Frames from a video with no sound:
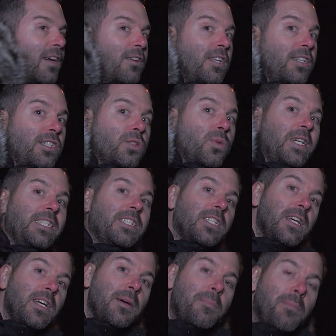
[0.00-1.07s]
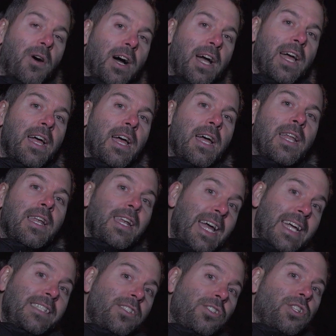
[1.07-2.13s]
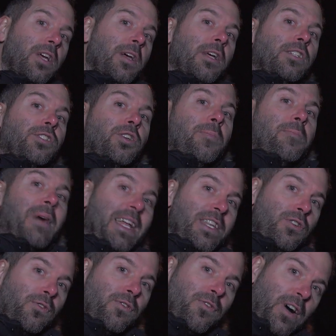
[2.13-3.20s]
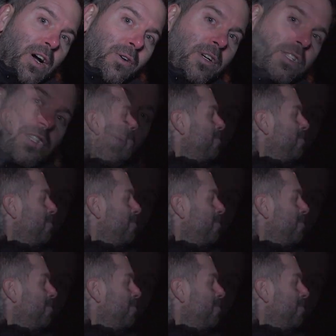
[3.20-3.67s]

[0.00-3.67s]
I'm gonna switch my lens to manual focus.